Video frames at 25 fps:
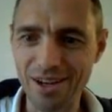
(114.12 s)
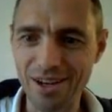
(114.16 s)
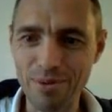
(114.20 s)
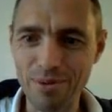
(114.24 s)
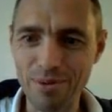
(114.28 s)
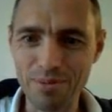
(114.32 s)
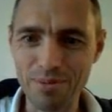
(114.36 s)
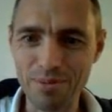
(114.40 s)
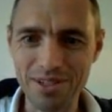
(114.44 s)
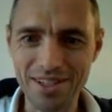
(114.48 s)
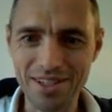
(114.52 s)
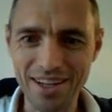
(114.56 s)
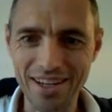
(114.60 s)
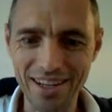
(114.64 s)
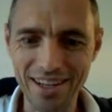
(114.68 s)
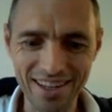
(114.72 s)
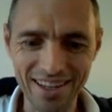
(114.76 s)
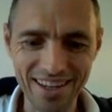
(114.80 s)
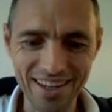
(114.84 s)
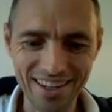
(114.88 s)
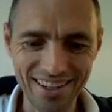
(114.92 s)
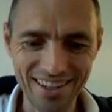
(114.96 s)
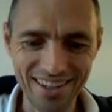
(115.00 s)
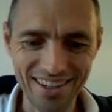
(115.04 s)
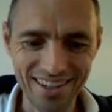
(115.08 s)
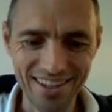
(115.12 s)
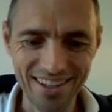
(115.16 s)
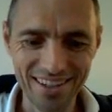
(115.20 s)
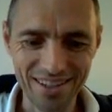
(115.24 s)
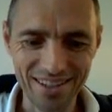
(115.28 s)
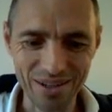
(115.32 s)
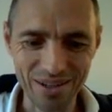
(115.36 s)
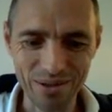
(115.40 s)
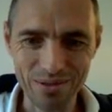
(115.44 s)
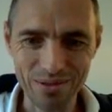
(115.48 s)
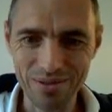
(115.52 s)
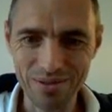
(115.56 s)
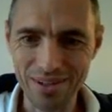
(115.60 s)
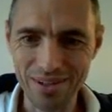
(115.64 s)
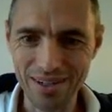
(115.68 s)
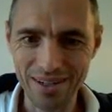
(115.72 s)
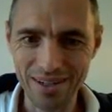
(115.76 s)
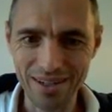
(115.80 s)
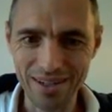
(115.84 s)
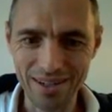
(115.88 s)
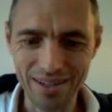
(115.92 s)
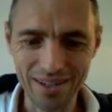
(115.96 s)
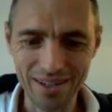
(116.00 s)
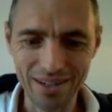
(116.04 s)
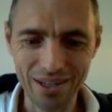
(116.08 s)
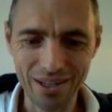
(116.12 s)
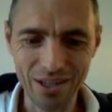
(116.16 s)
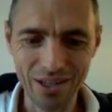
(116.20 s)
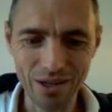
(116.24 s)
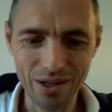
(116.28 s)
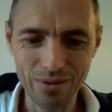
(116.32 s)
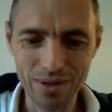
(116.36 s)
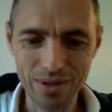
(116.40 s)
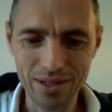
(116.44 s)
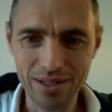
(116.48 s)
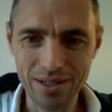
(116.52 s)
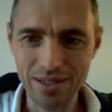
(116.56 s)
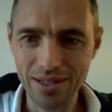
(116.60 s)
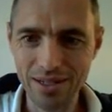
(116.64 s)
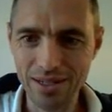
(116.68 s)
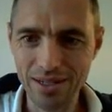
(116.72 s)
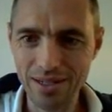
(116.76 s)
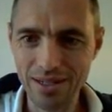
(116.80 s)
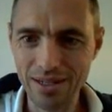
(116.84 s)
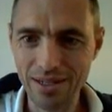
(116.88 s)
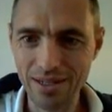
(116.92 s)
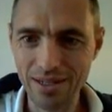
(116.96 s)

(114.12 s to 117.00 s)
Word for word: Deliberate mistake there. So uh, Hewitt.